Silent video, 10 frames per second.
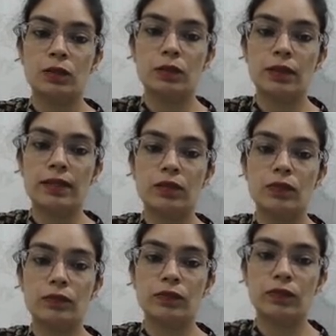2
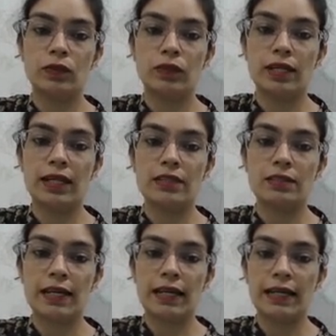into 4 is